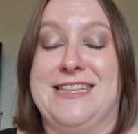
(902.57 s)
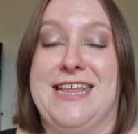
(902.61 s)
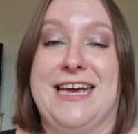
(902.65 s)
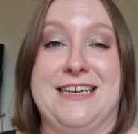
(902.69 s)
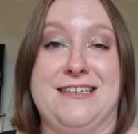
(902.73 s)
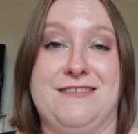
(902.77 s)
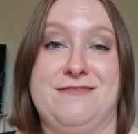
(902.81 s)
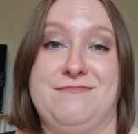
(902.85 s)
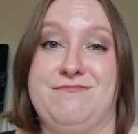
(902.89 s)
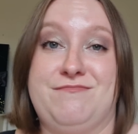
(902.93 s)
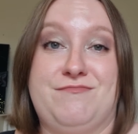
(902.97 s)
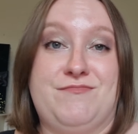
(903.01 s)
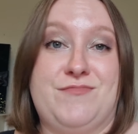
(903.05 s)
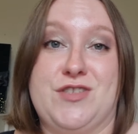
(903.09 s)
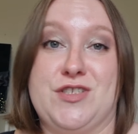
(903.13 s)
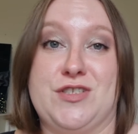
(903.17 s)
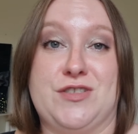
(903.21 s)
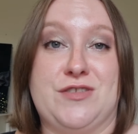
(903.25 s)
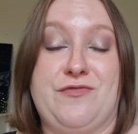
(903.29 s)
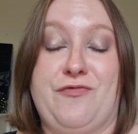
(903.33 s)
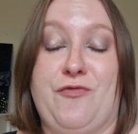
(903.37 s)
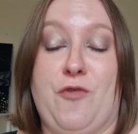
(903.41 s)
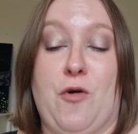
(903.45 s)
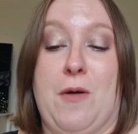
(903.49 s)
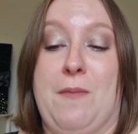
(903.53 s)
that
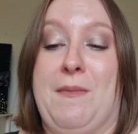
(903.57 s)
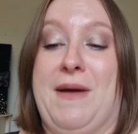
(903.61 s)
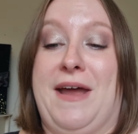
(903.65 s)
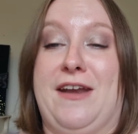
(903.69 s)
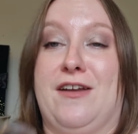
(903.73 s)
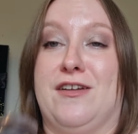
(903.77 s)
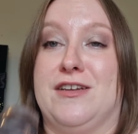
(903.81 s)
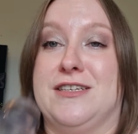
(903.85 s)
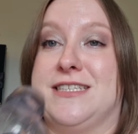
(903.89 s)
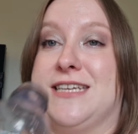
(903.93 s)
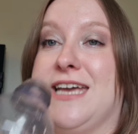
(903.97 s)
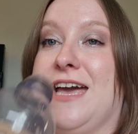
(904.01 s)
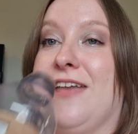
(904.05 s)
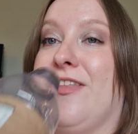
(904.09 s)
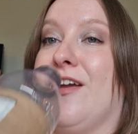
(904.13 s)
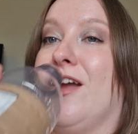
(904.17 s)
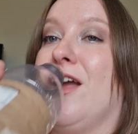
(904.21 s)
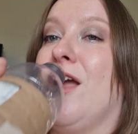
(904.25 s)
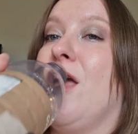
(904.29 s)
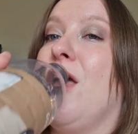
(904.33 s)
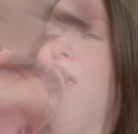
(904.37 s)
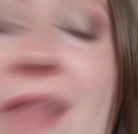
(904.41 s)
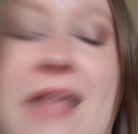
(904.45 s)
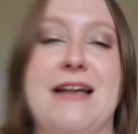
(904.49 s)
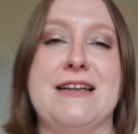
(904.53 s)
format altogether.
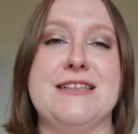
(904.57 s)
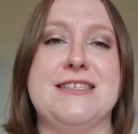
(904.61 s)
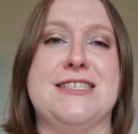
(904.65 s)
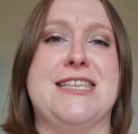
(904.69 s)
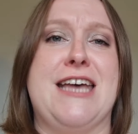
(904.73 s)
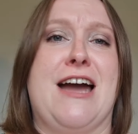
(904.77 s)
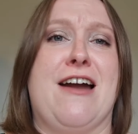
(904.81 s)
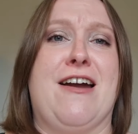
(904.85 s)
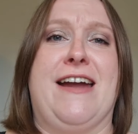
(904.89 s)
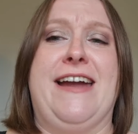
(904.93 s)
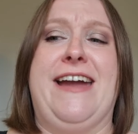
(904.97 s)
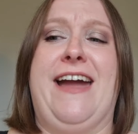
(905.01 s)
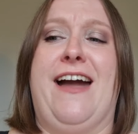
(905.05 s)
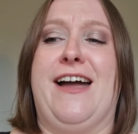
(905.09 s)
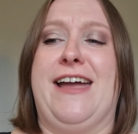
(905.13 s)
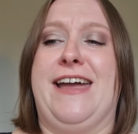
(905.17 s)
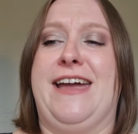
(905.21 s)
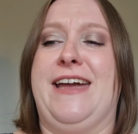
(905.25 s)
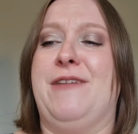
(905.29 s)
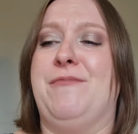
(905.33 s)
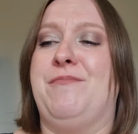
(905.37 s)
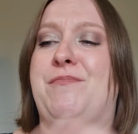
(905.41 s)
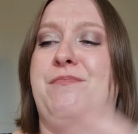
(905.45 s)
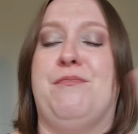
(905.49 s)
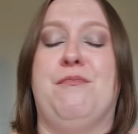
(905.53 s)
Sorry,
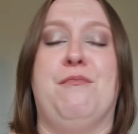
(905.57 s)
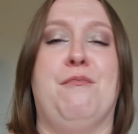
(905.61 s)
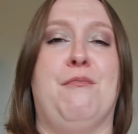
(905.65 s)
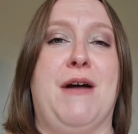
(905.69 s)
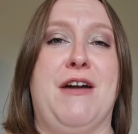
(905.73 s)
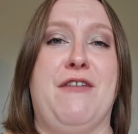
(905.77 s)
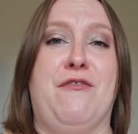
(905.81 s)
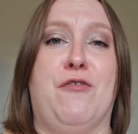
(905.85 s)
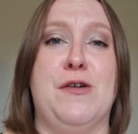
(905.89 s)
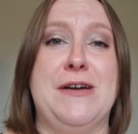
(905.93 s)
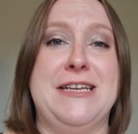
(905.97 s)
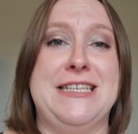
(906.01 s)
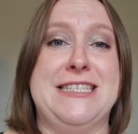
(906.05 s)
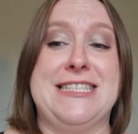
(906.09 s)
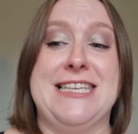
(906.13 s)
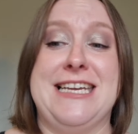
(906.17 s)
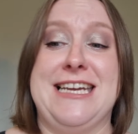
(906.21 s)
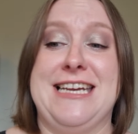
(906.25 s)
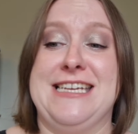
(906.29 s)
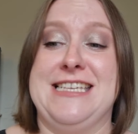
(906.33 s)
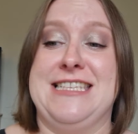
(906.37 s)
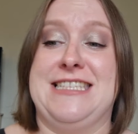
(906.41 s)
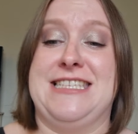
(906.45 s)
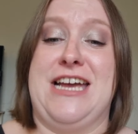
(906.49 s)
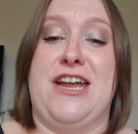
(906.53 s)
my voice
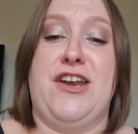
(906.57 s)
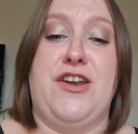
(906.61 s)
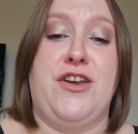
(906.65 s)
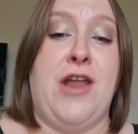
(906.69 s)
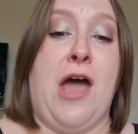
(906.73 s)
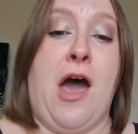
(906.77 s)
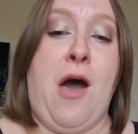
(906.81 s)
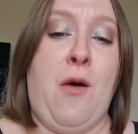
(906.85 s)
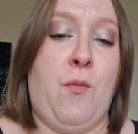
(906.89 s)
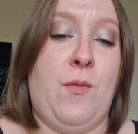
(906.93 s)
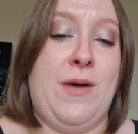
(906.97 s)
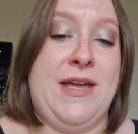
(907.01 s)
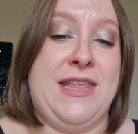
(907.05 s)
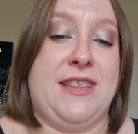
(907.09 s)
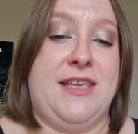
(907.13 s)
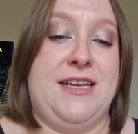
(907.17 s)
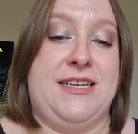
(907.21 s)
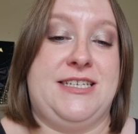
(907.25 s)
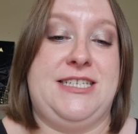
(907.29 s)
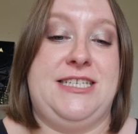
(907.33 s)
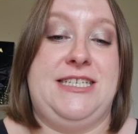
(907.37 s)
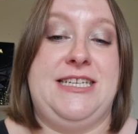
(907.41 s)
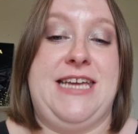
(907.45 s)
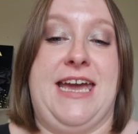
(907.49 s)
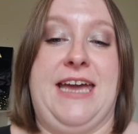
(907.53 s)
is not with it
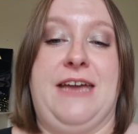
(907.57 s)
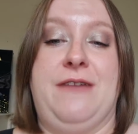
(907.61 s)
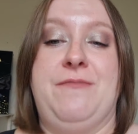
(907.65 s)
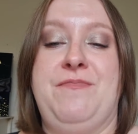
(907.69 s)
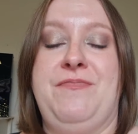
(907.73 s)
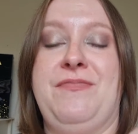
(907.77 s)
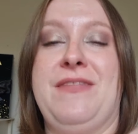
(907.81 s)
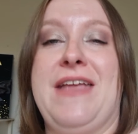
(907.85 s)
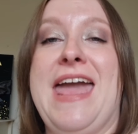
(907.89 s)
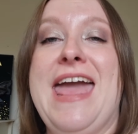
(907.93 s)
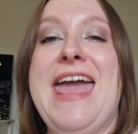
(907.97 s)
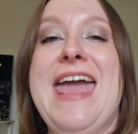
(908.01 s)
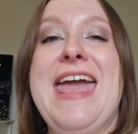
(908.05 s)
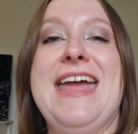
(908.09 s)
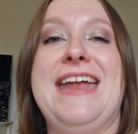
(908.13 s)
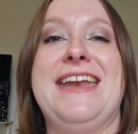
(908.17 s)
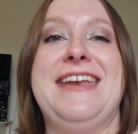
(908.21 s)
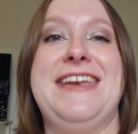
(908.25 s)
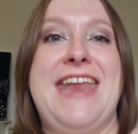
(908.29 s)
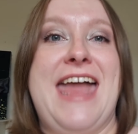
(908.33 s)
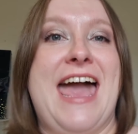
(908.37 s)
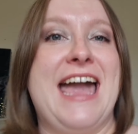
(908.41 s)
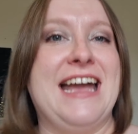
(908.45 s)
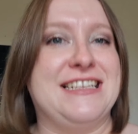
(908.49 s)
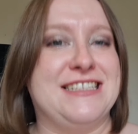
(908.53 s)
today.
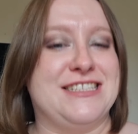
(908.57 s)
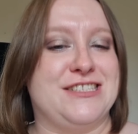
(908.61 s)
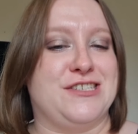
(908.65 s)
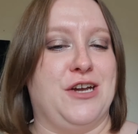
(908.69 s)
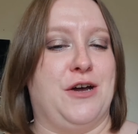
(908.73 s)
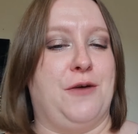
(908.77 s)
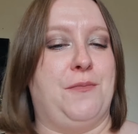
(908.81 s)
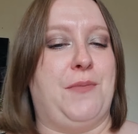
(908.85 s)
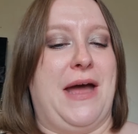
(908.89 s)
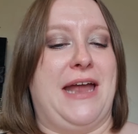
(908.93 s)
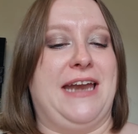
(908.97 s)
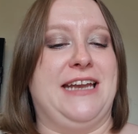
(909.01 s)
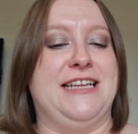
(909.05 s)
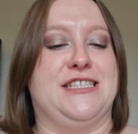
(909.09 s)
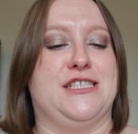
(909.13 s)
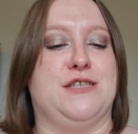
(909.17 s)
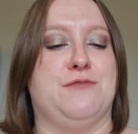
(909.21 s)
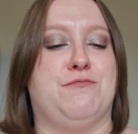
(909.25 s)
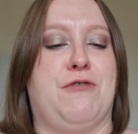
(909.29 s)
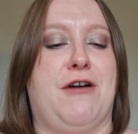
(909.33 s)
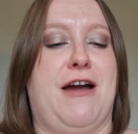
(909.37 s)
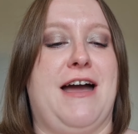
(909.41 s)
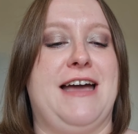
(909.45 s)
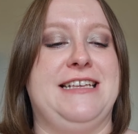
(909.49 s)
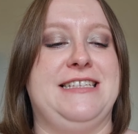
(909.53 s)
Next up, and it's
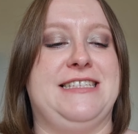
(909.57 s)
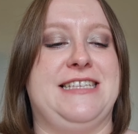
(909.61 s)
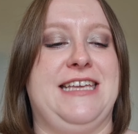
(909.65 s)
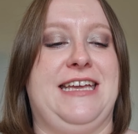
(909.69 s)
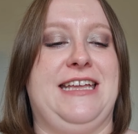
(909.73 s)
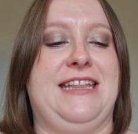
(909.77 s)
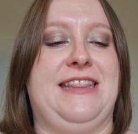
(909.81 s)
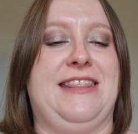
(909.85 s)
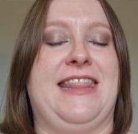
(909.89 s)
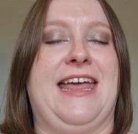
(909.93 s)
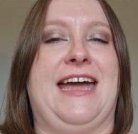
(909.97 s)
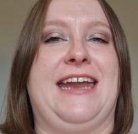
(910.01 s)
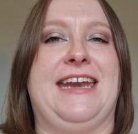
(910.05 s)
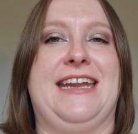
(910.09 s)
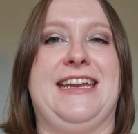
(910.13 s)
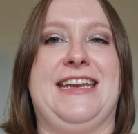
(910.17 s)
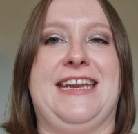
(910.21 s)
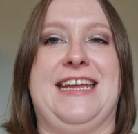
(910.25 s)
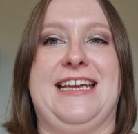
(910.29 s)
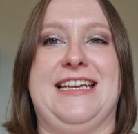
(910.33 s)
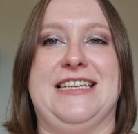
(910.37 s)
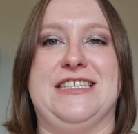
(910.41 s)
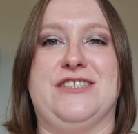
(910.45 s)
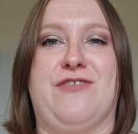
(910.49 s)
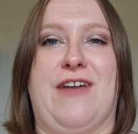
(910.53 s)
surprising that it
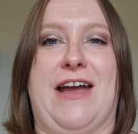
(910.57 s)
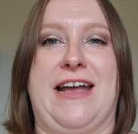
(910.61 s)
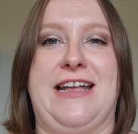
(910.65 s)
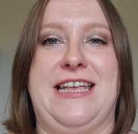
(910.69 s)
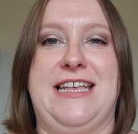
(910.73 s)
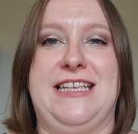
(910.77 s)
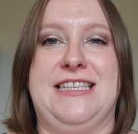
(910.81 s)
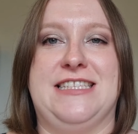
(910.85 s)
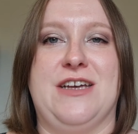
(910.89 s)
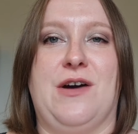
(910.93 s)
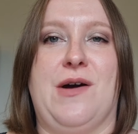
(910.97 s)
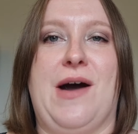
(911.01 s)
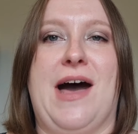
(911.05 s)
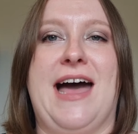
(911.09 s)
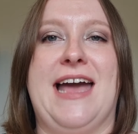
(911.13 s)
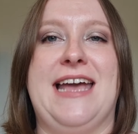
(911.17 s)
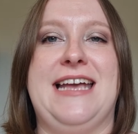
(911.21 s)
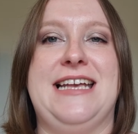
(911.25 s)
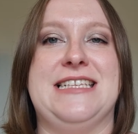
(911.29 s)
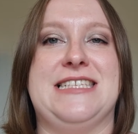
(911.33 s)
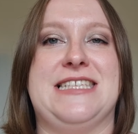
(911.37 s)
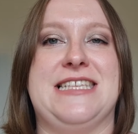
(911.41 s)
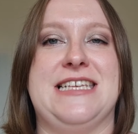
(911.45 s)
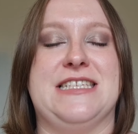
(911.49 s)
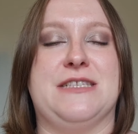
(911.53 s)
is ranking so high,
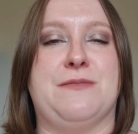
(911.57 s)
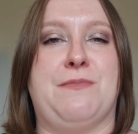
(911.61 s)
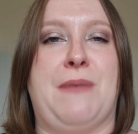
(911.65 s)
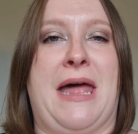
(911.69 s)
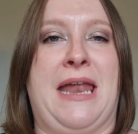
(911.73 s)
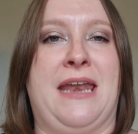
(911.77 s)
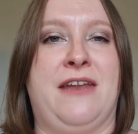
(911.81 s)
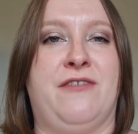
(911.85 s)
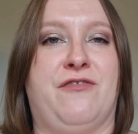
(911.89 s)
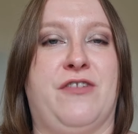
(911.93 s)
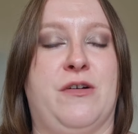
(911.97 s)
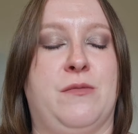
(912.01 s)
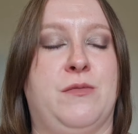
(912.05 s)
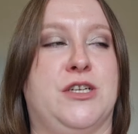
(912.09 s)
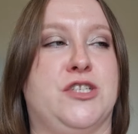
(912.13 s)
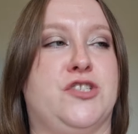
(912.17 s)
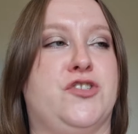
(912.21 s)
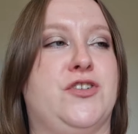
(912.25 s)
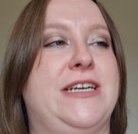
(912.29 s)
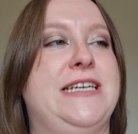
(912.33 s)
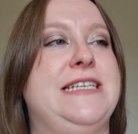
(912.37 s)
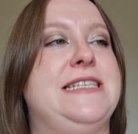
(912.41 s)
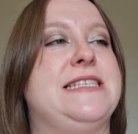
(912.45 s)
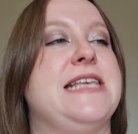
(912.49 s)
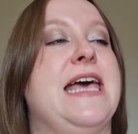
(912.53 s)
is this palette from
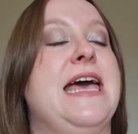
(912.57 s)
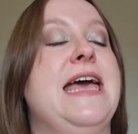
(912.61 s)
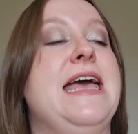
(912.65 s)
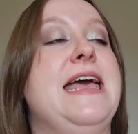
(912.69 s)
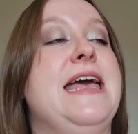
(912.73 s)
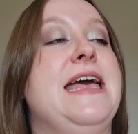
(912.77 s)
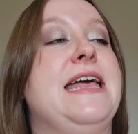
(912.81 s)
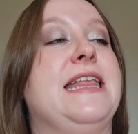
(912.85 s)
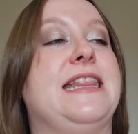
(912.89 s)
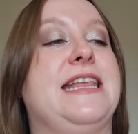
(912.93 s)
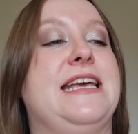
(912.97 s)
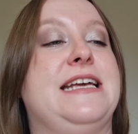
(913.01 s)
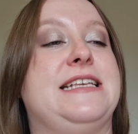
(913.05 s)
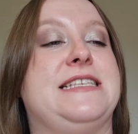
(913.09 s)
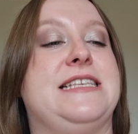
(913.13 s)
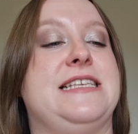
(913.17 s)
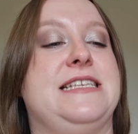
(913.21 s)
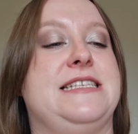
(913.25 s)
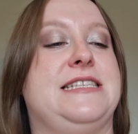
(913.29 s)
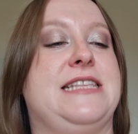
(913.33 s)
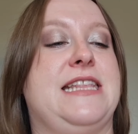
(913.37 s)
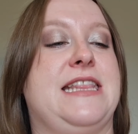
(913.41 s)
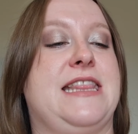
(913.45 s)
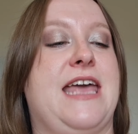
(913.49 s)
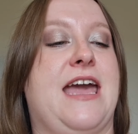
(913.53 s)
Catrice. This
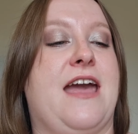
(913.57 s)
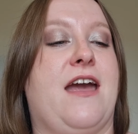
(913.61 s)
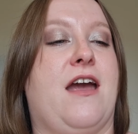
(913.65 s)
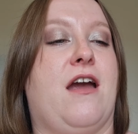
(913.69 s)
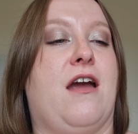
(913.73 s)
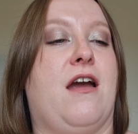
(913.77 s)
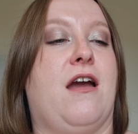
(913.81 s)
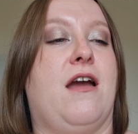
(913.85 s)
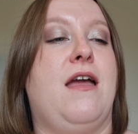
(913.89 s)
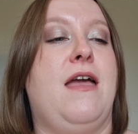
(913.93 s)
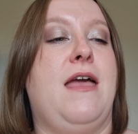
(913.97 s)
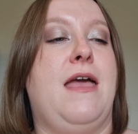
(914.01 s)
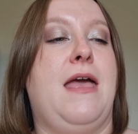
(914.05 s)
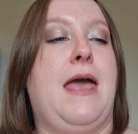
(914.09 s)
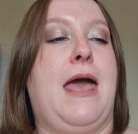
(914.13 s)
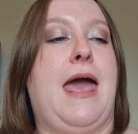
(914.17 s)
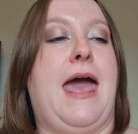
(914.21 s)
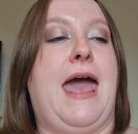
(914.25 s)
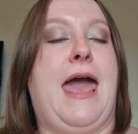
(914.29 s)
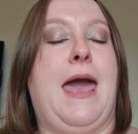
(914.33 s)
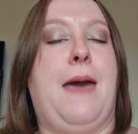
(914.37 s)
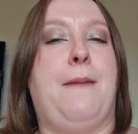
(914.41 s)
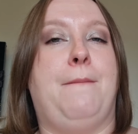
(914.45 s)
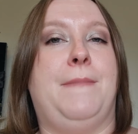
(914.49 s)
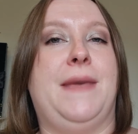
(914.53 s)
is their
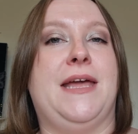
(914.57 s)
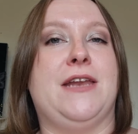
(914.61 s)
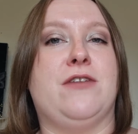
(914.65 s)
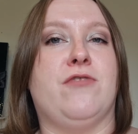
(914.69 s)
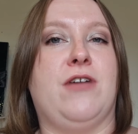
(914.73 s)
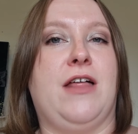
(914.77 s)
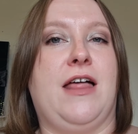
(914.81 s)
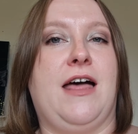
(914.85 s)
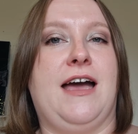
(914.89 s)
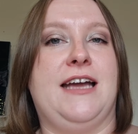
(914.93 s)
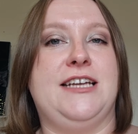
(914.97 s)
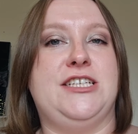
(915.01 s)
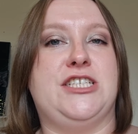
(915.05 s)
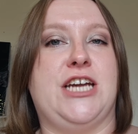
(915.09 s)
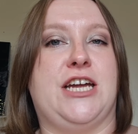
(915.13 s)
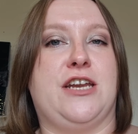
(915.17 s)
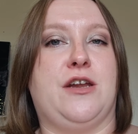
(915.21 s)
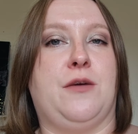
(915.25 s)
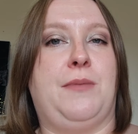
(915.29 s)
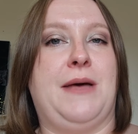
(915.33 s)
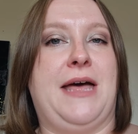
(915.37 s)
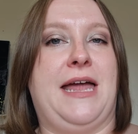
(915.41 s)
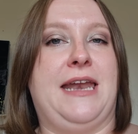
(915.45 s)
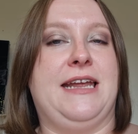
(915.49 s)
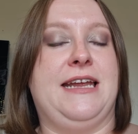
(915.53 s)
mineral
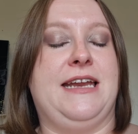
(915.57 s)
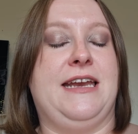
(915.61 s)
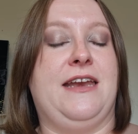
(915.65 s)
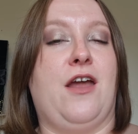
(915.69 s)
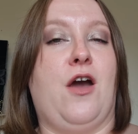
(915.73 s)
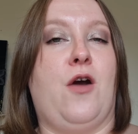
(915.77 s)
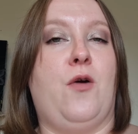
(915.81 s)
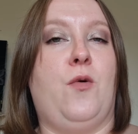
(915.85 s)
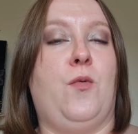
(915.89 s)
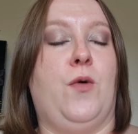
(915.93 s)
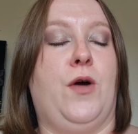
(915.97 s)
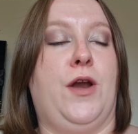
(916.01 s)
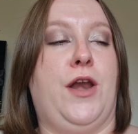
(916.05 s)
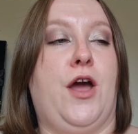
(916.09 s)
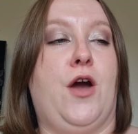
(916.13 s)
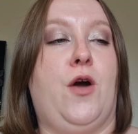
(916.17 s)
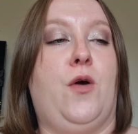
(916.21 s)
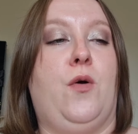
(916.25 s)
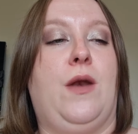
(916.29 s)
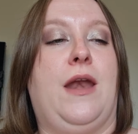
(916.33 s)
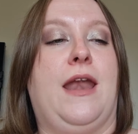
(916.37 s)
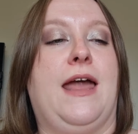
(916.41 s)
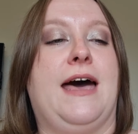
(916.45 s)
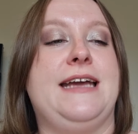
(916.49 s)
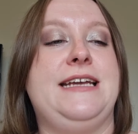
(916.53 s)
eyeshadow palette in
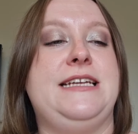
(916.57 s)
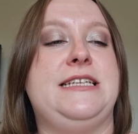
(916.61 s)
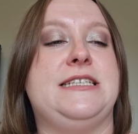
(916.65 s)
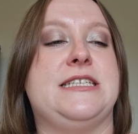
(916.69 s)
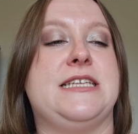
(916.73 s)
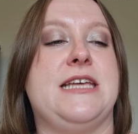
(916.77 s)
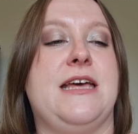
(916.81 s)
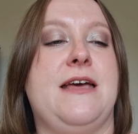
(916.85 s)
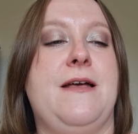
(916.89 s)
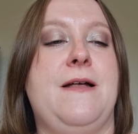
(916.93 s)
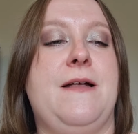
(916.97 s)
010 Light.